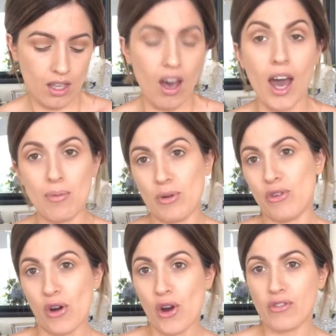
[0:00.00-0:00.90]
I
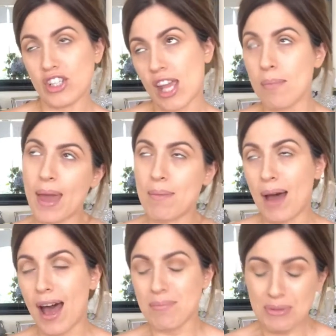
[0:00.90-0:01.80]
prefer it over Champagne
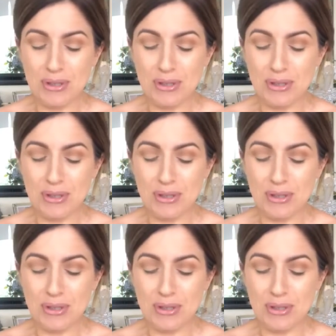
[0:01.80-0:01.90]
Pop,